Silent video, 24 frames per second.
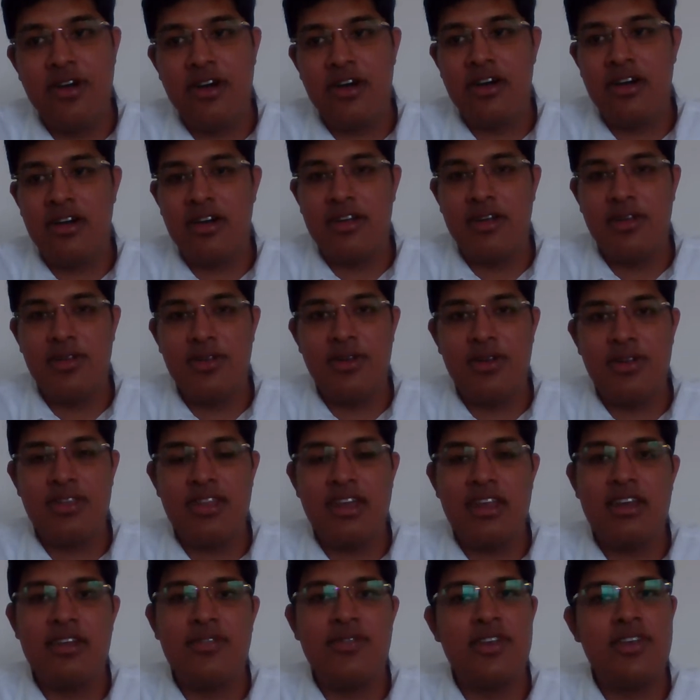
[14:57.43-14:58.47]

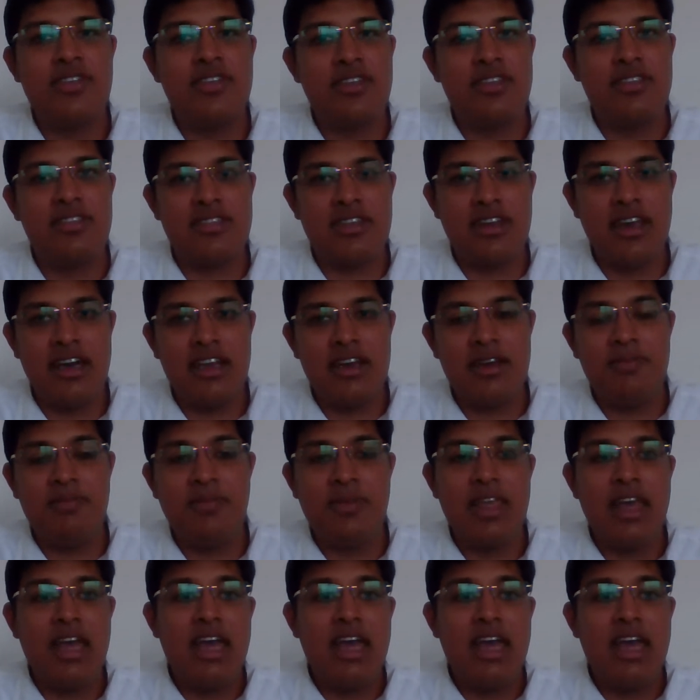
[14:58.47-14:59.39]
the revisions done.